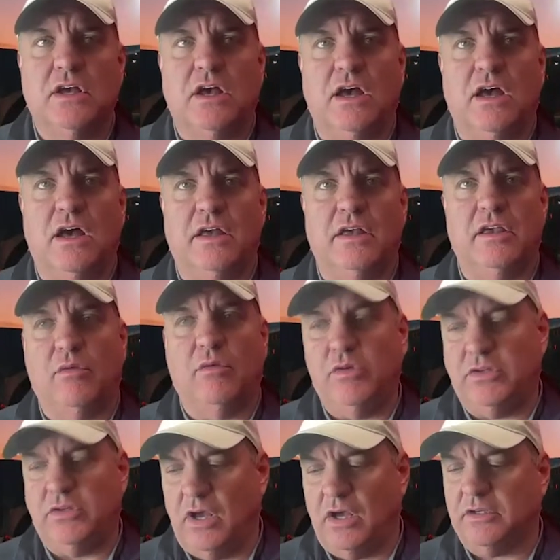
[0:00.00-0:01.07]
We
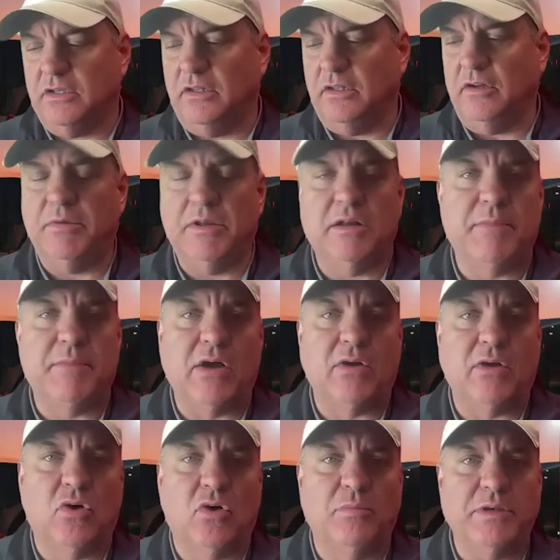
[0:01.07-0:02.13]
talked a little bit
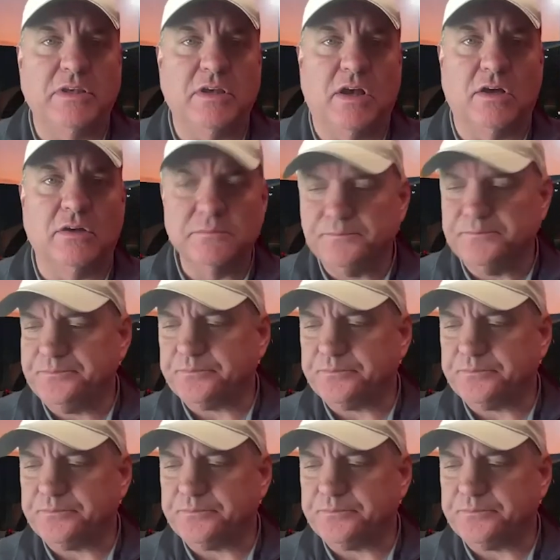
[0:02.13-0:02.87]
about Colby Young.